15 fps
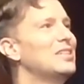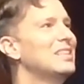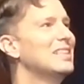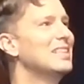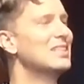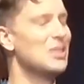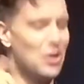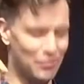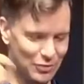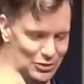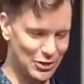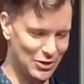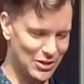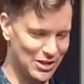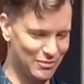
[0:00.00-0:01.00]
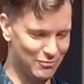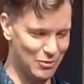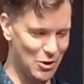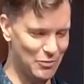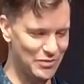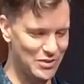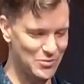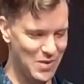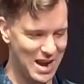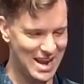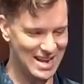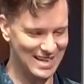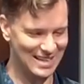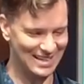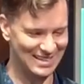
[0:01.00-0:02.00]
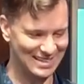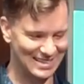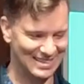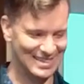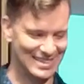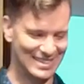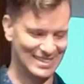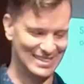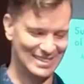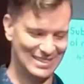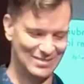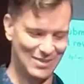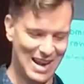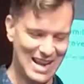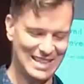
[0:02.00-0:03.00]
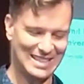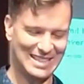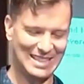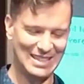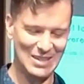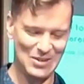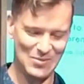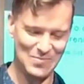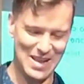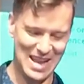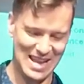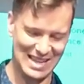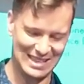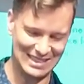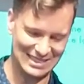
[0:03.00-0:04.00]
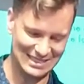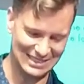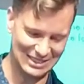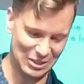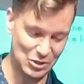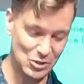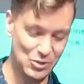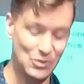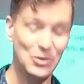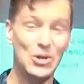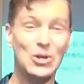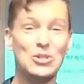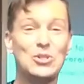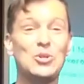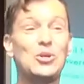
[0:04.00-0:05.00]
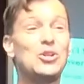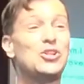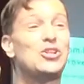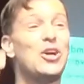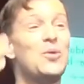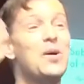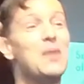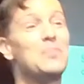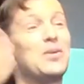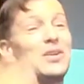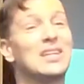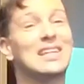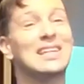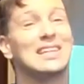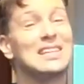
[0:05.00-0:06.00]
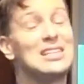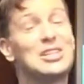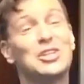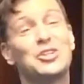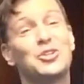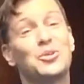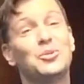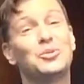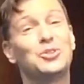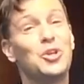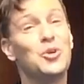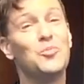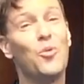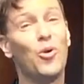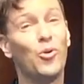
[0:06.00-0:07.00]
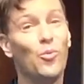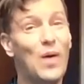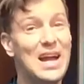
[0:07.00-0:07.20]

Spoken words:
the overturning of Roe v. Wade, right? Oh man. So you can show up and listen to two more white